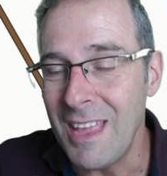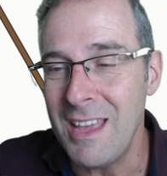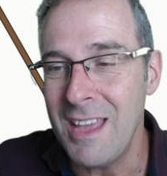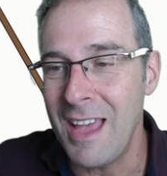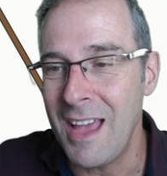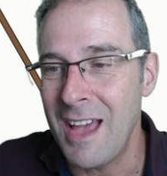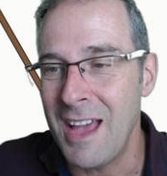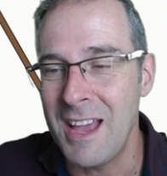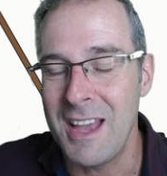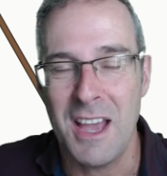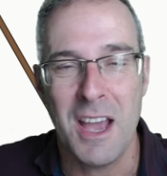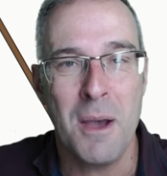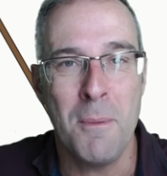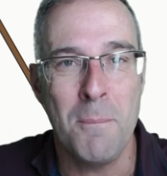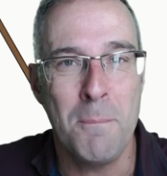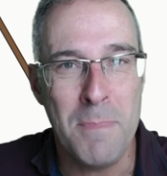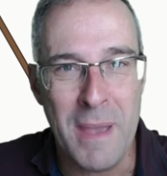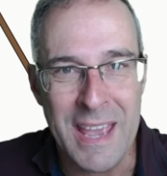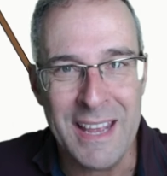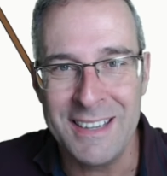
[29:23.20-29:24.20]
a
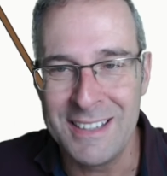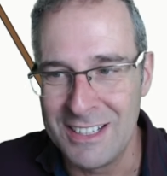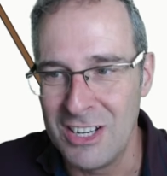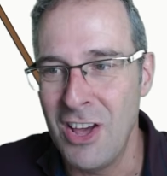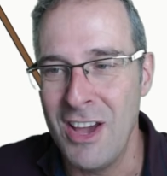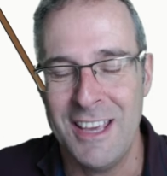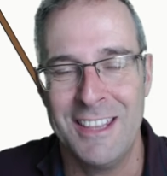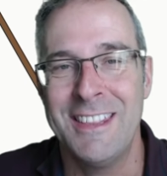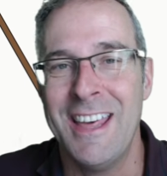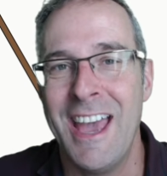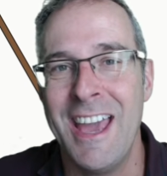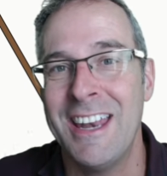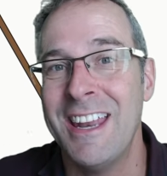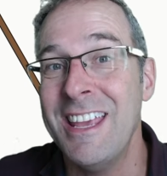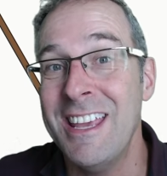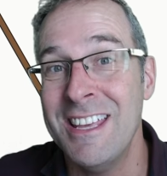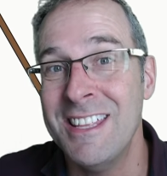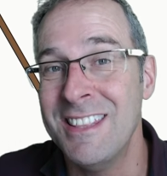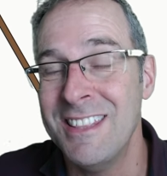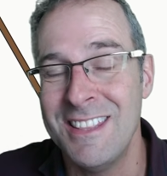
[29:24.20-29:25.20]
bend like that
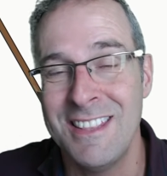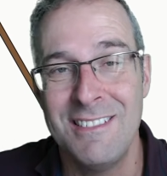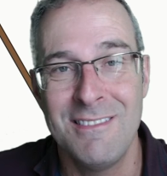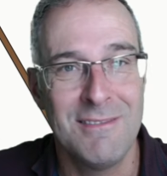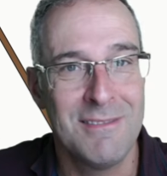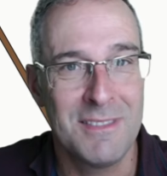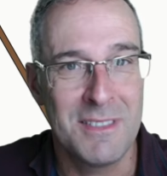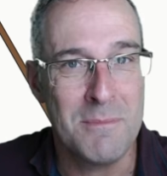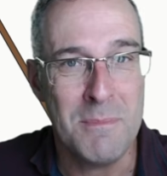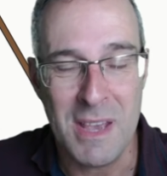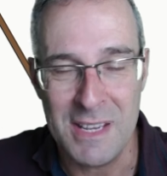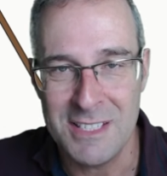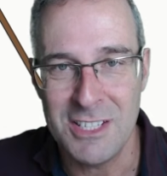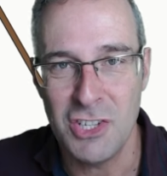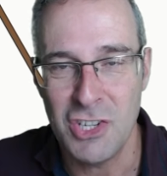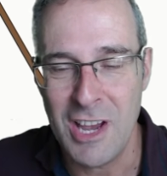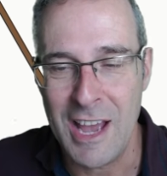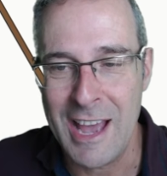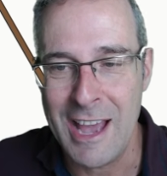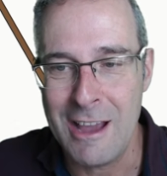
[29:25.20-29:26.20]
in the
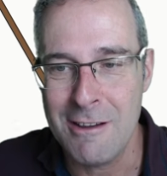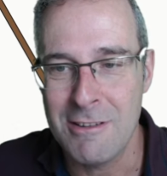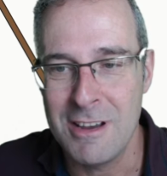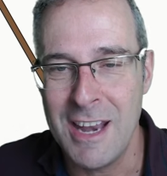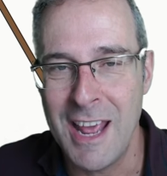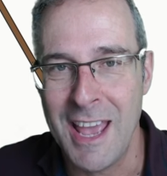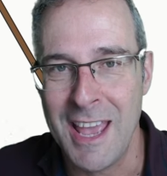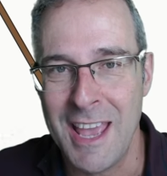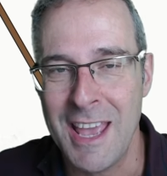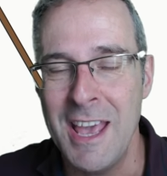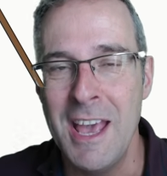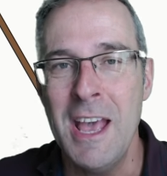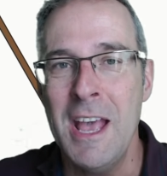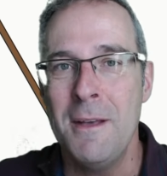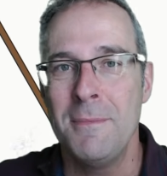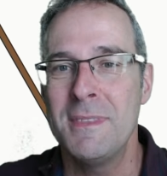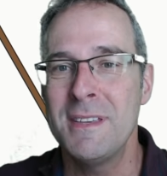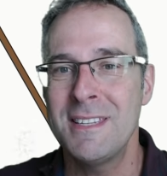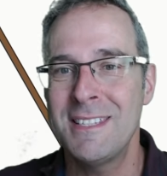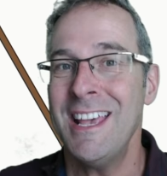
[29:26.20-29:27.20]
messenger RNA.
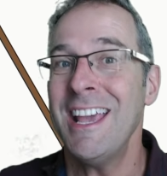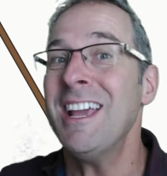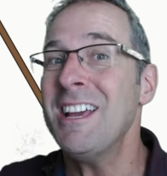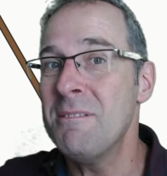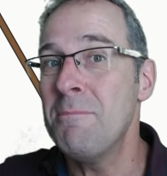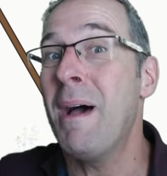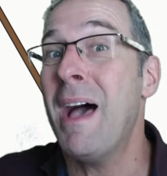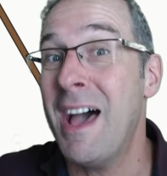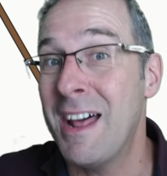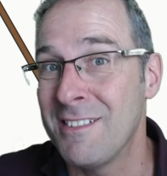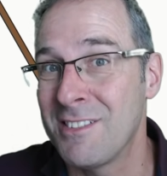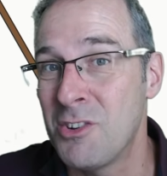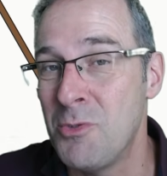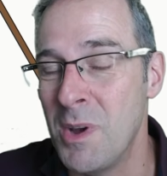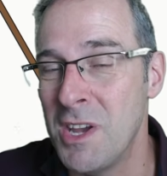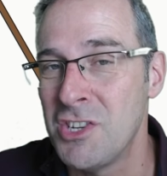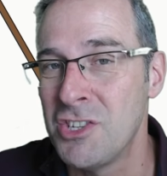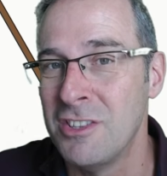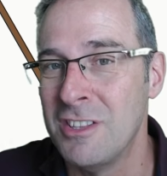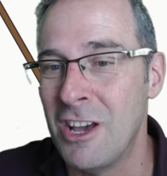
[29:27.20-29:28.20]
The second part of the
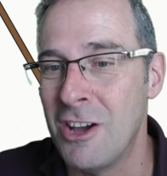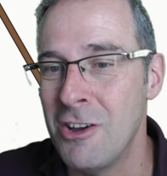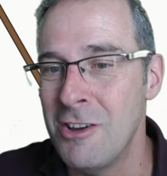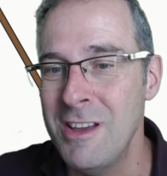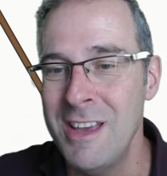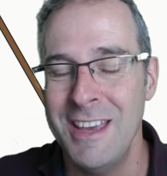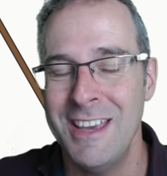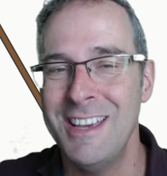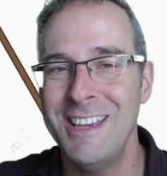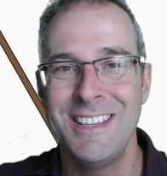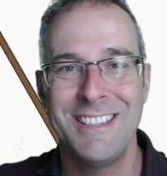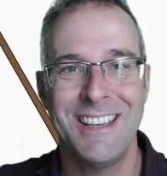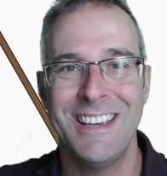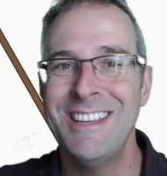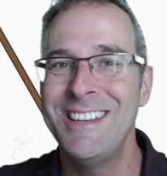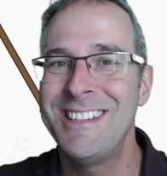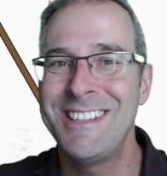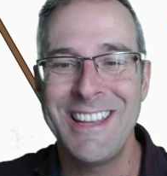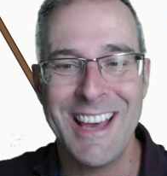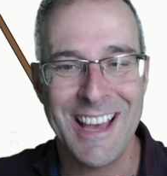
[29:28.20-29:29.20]
question, though, is
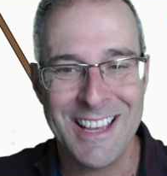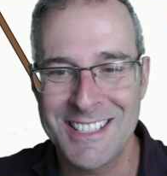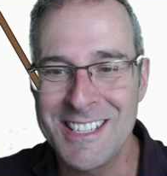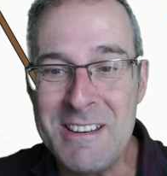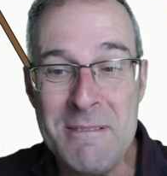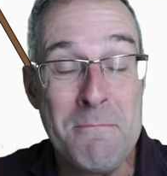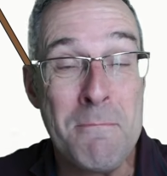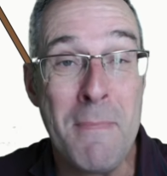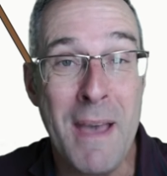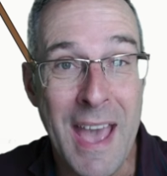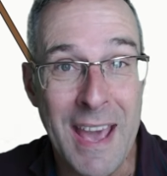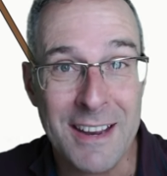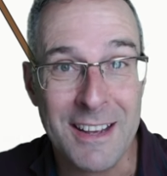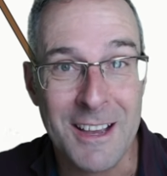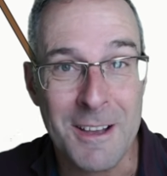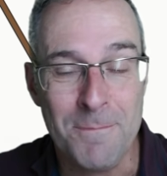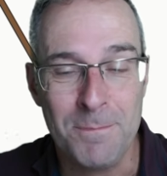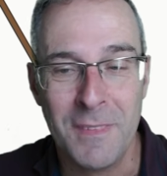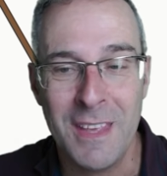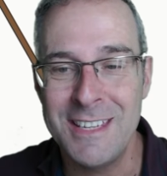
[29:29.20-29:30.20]
it doesn't matter.
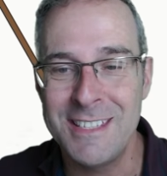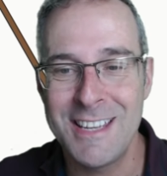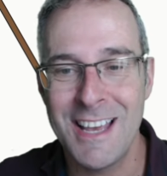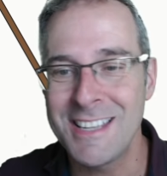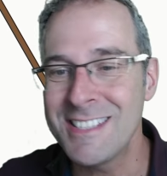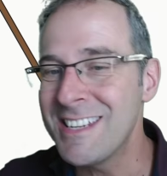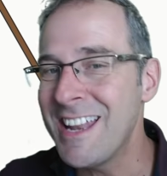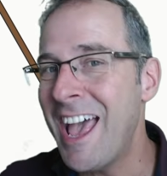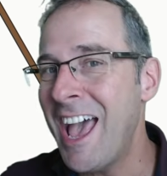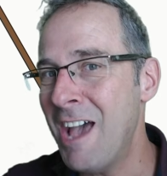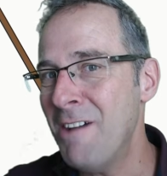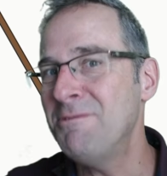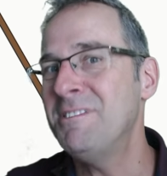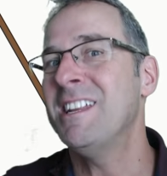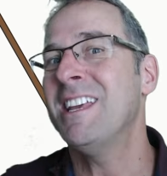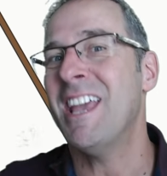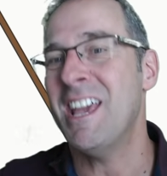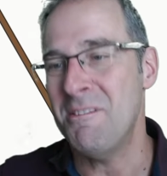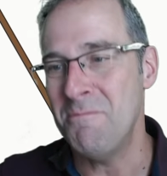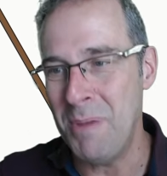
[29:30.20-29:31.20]
It doesn't have to
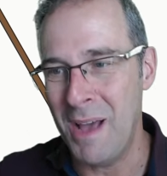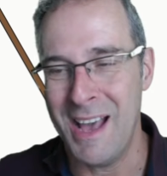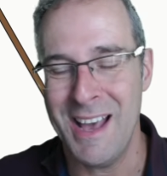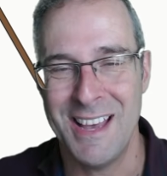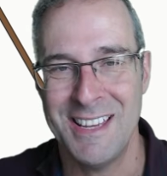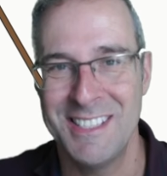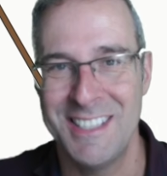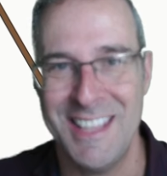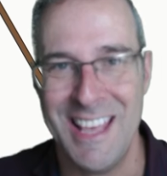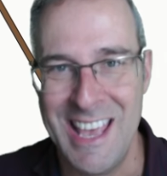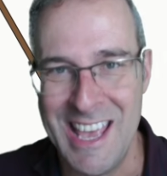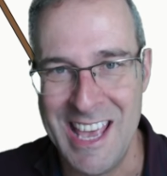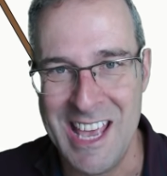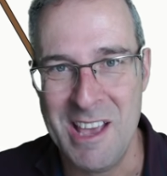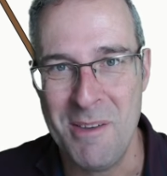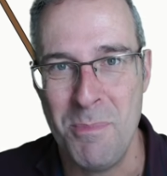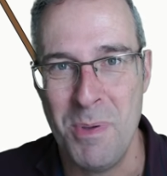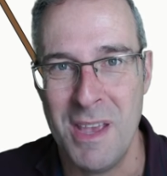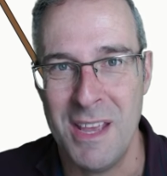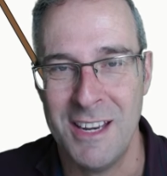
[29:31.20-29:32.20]
get past the
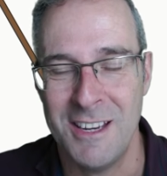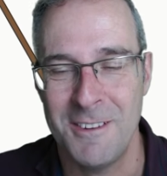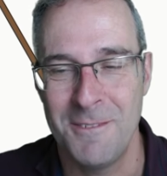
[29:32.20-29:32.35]
hairpin.